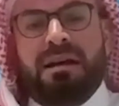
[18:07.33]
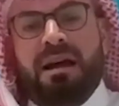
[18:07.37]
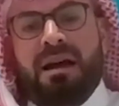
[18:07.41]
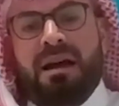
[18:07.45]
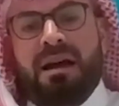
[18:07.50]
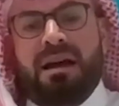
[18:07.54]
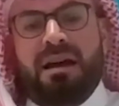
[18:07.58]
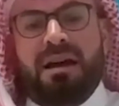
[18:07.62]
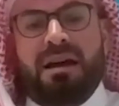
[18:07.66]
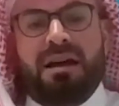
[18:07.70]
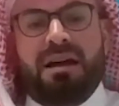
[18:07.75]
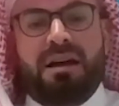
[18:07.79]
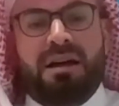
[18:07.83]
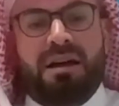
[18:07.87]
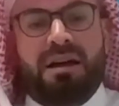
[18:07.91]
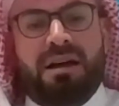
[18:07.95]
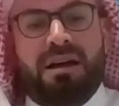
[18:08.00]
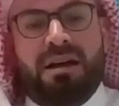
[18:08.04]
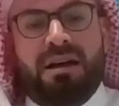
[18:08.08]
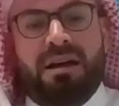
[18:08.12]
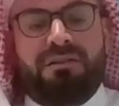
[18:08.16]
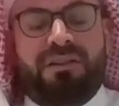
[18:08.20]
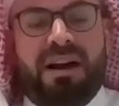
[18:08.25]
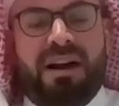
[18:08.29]

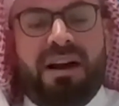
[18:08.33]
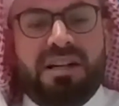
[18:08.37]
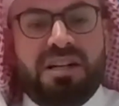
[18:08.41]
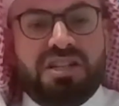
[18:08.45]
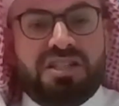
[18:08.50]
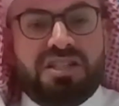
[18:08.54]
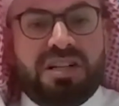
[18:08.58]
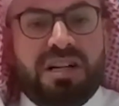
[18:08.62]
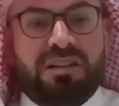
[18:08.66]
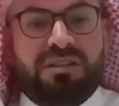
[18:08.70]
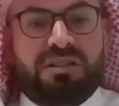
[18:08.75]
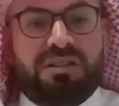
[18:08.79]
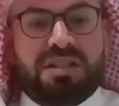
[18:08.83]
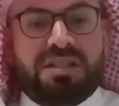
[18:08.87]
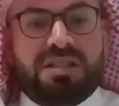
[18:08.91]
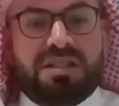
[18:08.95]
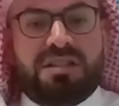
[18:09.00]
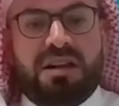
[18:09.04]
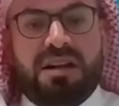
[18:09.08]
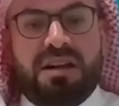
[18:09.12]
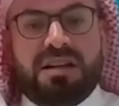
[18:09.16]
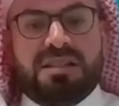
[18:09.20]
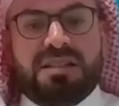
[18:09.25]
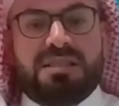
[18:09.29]
financial
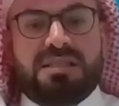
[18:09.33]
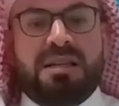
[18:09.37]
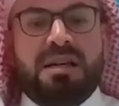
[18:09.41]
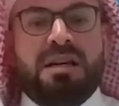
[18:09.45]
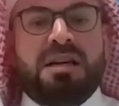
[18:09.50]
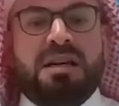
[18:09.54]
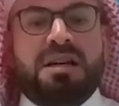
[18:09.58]
districts,